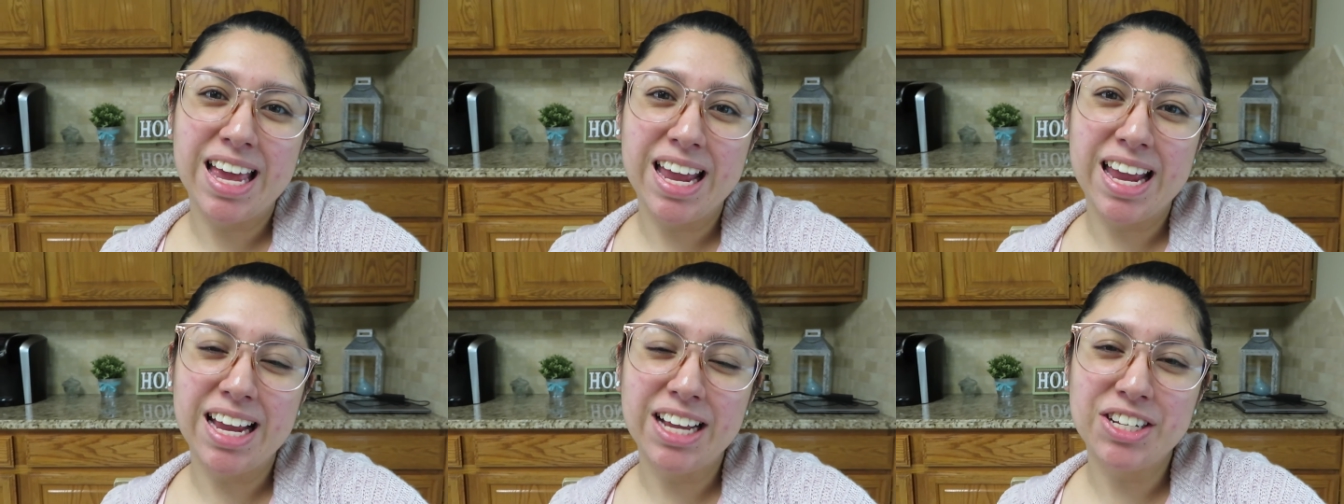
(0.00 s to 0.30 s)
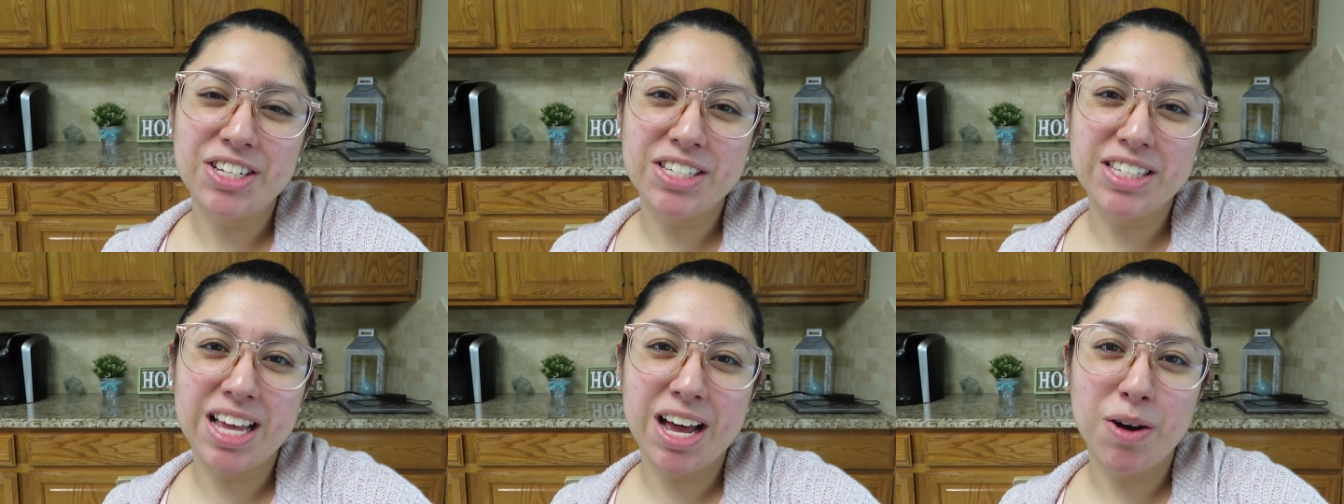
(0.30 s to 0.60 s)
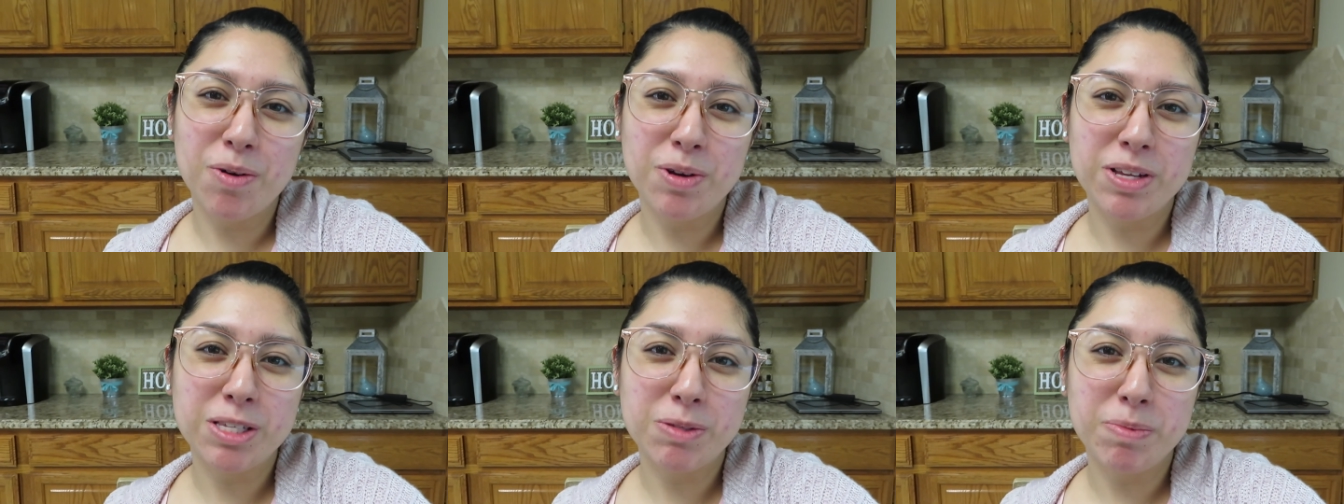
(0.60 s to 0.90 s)
and just
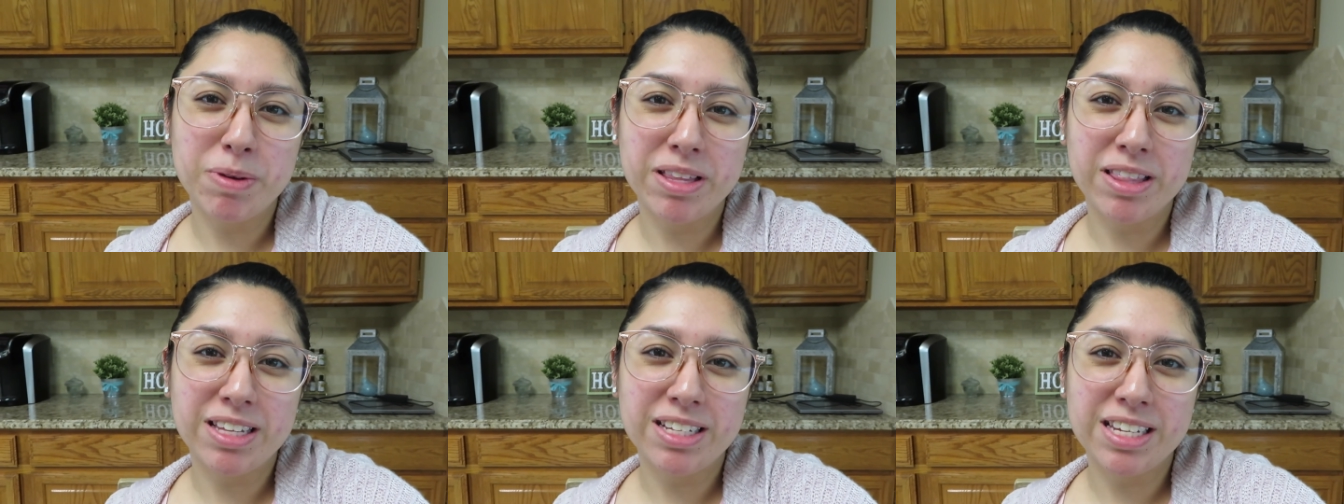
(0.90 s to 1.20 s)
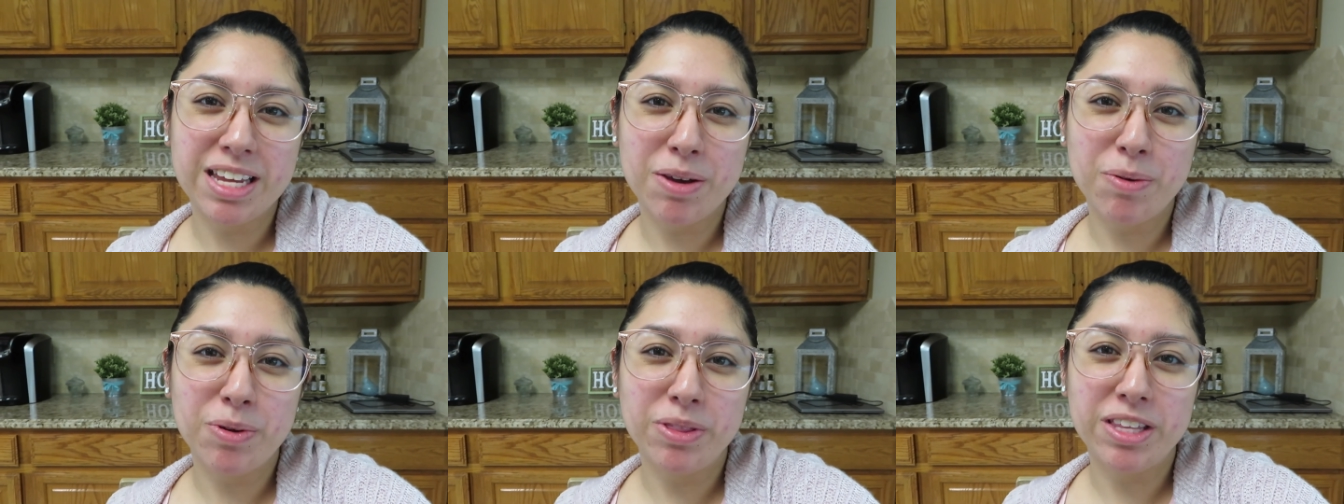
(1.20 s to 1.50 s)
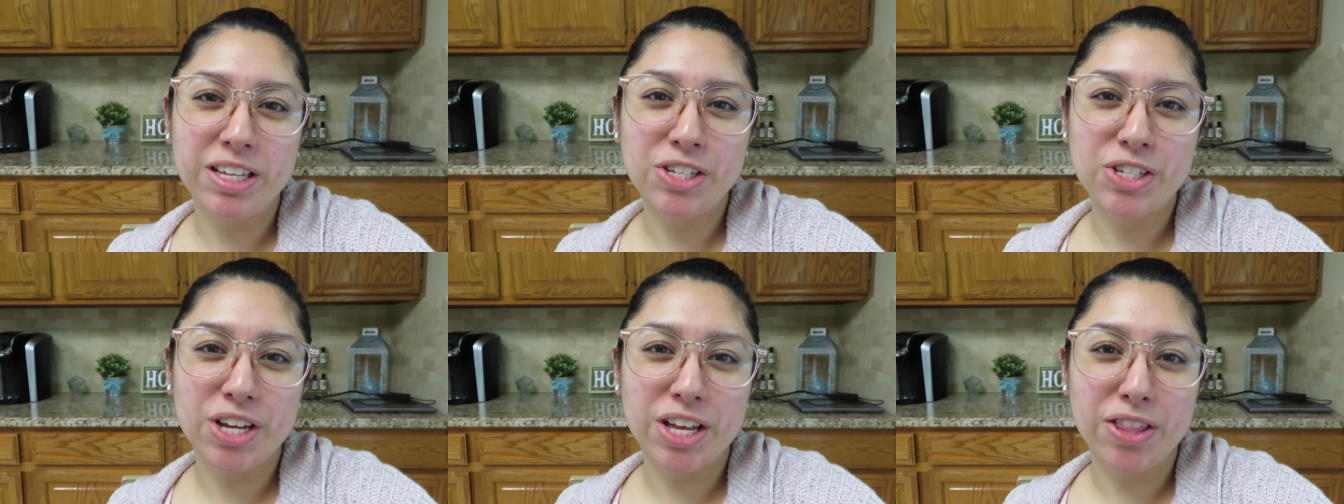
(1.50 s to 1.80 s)
how we spend the day with
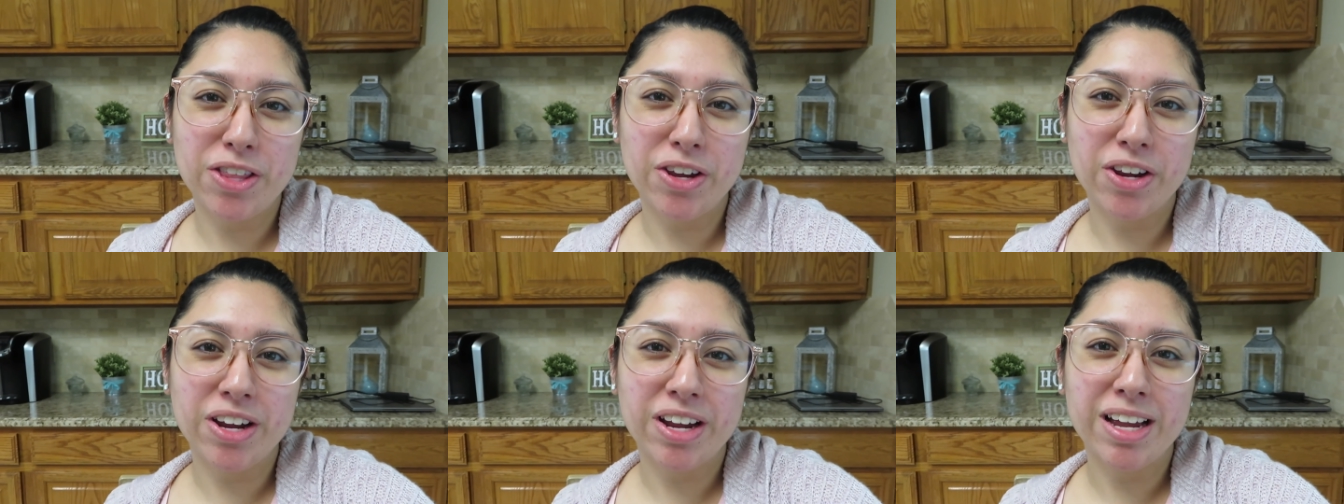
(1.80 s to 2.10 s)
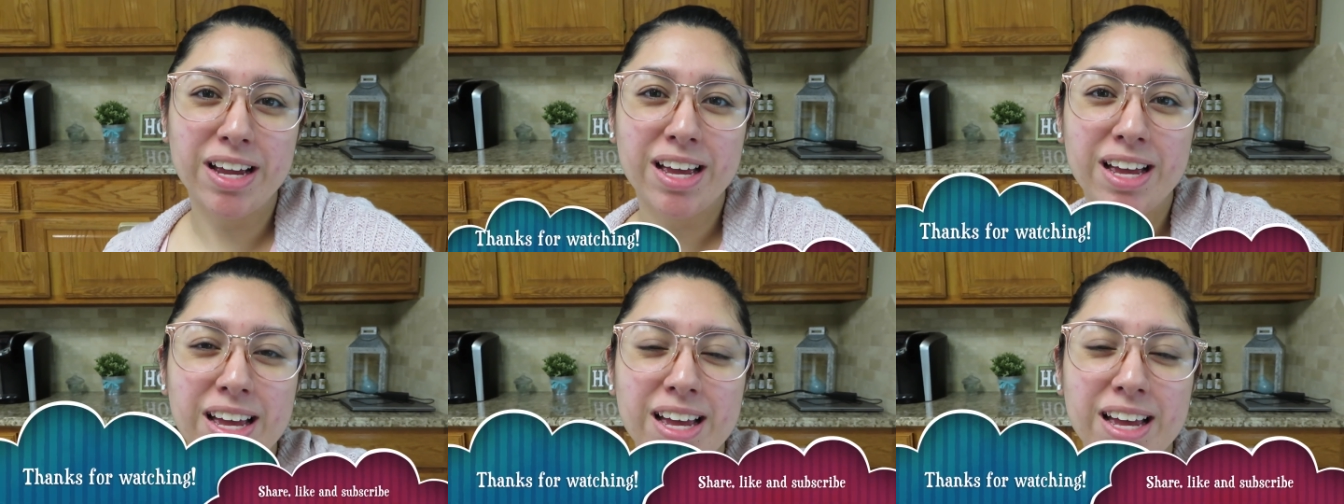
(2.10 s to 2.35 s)
each other.